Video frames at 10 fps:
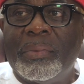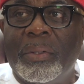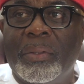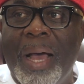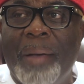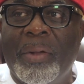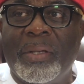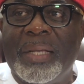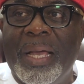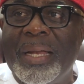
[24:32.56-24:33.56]
So I'm not
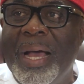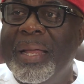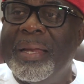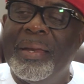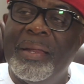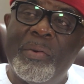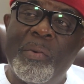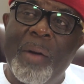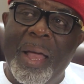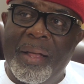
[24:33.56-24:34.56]
saying that they didn't
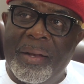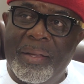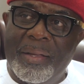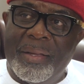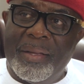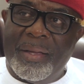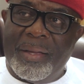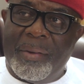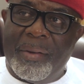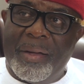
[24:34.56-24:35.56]
do well. Hmm.
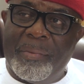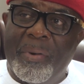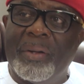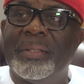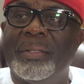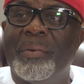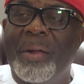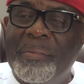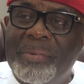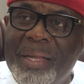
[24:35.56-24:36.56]
But what
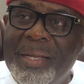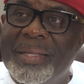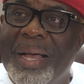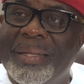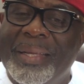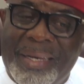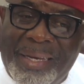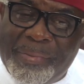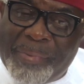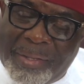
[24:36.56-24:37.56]
I'm saying is that in
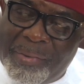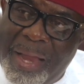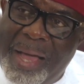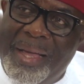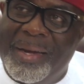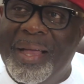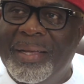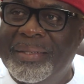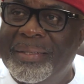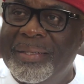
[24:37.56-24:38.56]
these particular
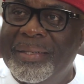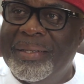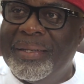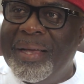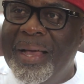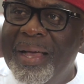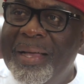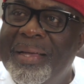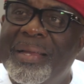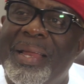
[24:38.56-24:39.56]
areas, eh,
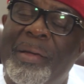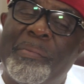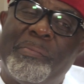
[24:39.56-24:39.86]
they